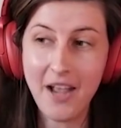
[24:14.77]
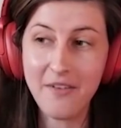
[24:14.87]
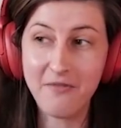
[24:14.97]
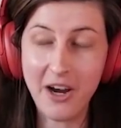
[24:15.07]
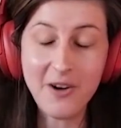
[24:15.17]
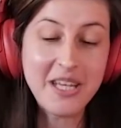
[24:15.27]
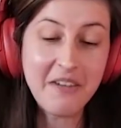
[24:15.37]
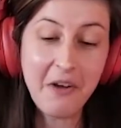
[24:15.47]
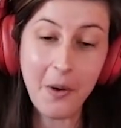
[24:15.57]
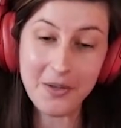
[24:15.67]
very
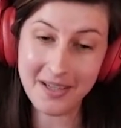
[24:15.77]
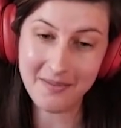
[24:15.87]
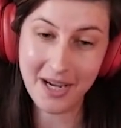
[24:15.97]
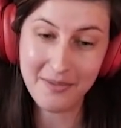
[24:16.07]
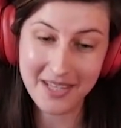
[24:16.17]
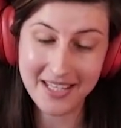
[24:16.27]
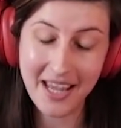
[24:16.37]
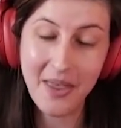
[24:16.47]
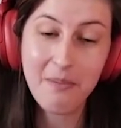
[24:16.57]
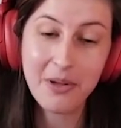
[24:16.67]
difficult sometimes to say
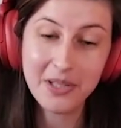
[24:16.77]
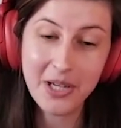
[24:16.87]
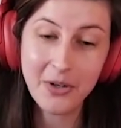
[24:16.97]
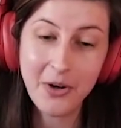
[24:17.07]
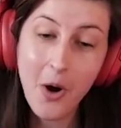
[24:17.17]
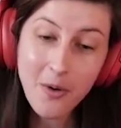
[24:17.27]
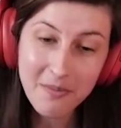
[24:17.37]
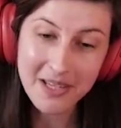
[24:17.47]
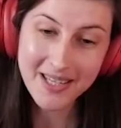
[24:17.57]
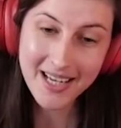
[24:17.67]
that building your own
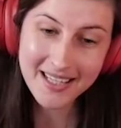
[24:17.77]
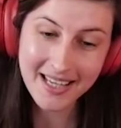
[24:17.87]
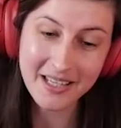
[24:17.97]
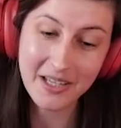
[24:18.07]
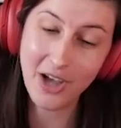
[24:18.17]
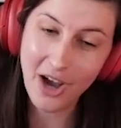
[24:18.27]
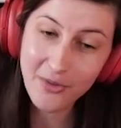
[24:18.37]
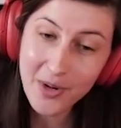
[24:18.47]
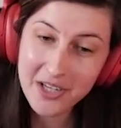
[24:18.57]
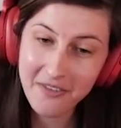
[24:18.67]
business as a
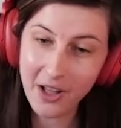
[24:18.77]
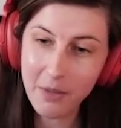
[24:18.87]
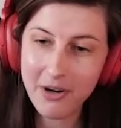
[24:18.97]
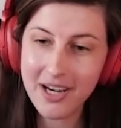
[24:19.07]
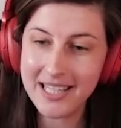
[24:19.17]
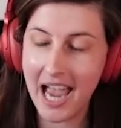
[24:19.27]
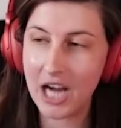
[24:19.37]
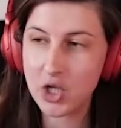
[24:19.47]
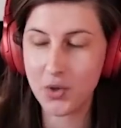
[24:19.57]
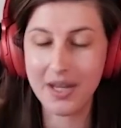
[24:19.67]
software developer is
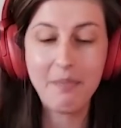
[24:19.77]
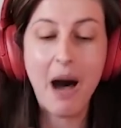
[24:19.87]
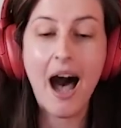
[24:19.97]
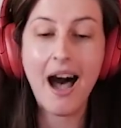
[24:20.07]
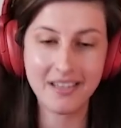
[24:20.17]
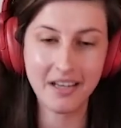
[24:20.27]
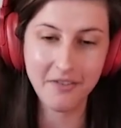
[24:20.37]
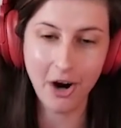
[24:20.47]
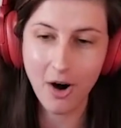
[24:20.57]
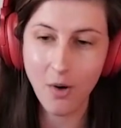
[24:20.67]
actually a positive
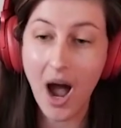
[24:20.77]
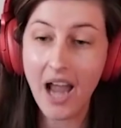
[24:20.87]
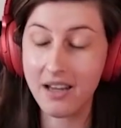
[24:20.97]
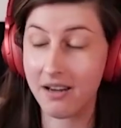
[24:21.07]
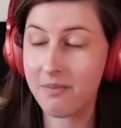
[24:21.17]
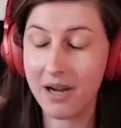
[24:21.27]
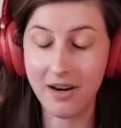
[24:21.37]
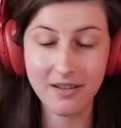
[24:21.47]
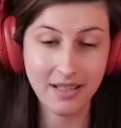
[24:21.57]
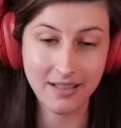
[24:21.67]
ROI in
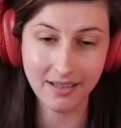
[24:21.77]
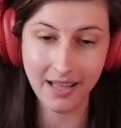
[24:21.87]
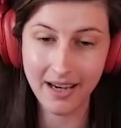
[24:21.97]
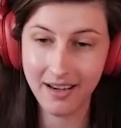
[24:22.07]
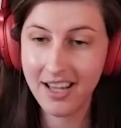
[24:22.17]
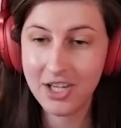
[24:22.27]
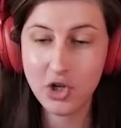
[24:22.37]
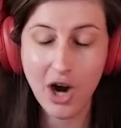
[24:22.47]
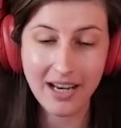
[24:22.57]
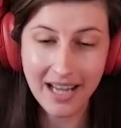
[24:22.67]
comparison to like
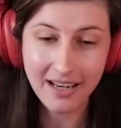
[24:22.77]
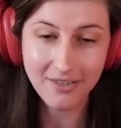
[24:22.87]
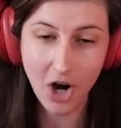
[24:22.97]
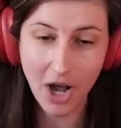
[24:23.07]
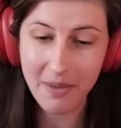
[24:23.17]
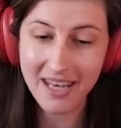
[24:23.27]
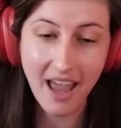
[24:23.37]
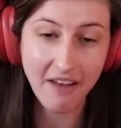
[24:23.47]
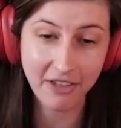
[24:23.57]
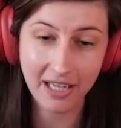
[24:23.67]
trying to get a job at
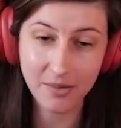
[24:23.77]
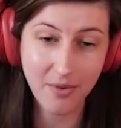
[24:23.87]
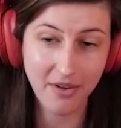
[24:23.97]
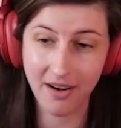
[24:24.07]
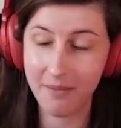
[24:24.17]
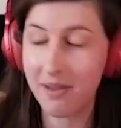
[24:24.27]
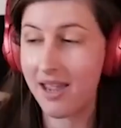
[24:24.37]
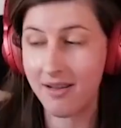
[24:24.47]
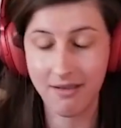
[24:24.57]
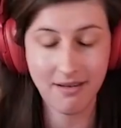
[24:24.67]
Netflix where they're going to pay
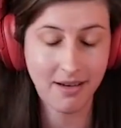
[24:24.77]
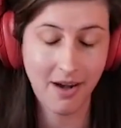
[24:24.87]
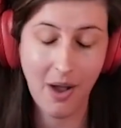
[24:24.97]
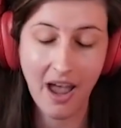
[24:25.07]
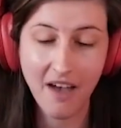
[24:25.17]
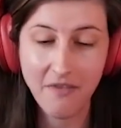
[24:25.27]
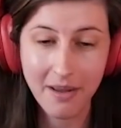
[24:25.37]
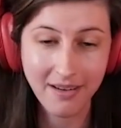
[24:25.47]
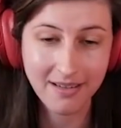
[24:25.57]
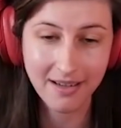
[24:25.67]
you, you know, half a
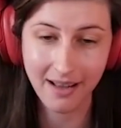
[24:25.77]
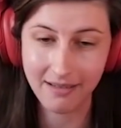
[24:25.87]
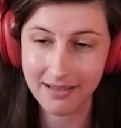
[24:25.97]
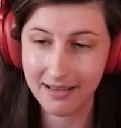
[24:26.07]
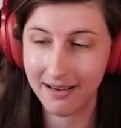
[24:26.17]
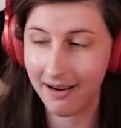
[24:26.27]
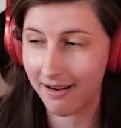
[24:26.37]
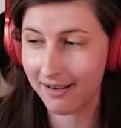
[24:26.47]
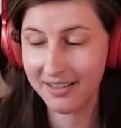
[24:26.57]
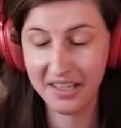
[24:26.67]
million dollars a year